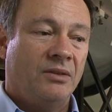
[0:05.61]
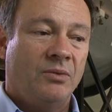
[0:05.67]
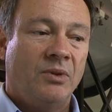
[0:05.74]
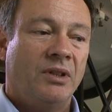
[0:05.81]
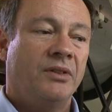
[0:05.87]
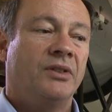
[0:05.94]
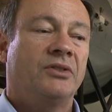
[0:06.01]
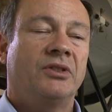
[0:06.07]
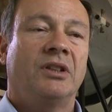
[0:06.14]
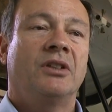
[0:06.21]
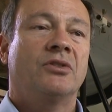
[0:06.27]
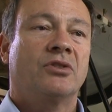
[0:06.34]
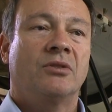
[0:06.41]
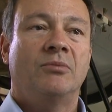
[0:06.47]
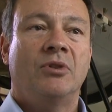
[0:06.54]
one of the
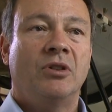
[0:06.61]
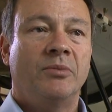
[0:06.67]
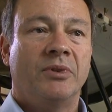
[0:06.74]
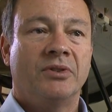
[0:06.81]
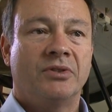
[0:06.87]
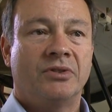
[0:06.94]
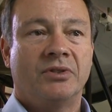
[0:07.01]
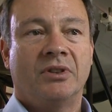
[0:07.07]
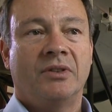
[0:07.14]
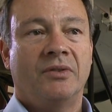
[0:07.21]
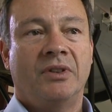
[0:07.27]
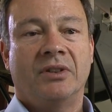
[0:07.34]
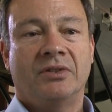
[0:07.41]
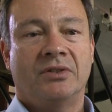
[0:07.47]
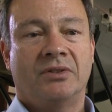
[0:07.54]
signature moments of
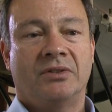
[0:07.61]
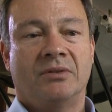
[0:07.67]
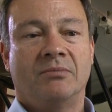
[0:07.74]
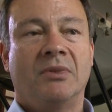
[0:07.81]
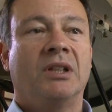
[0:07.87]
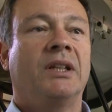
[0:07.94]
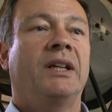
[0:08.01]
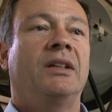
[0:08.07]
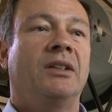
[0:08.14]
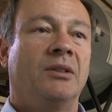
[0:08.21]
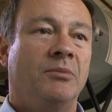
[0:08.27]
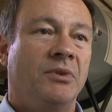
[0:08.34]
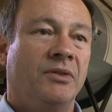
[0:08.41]
this millennium,